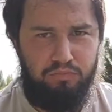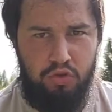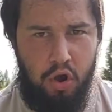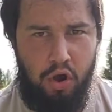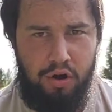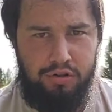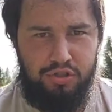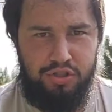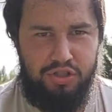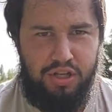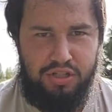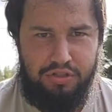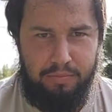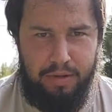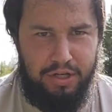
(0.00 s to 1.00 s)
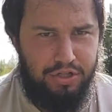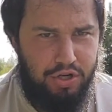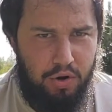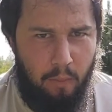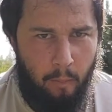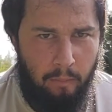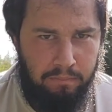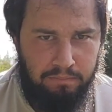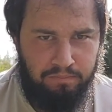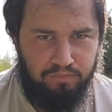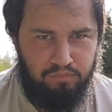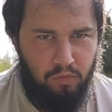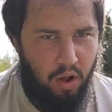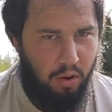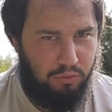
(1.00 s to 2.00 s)
Honestly, that's amazing.
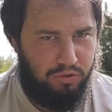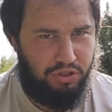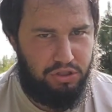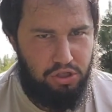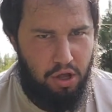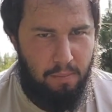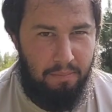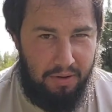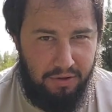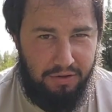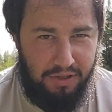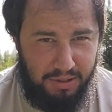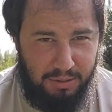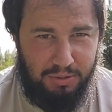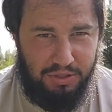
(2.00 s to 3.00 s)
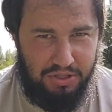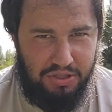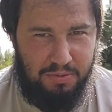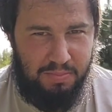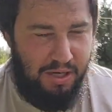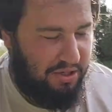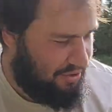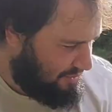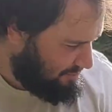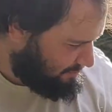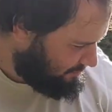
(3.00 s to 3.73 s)
That was a lot better than I was expecting.